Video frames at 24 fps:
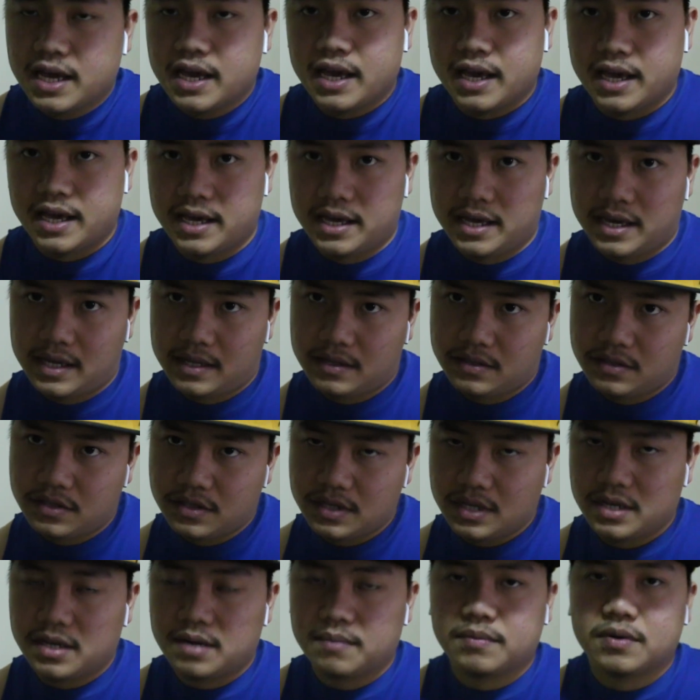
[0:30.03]
and
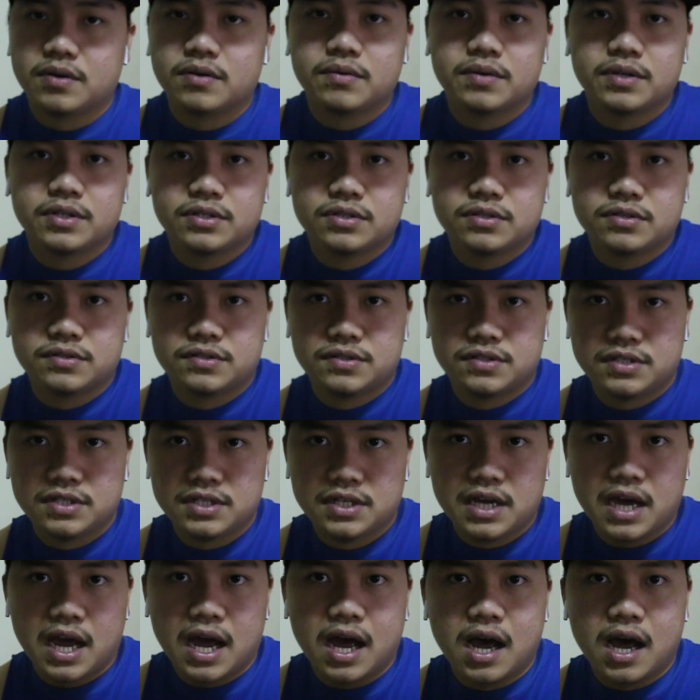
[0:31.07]
today I'm going to see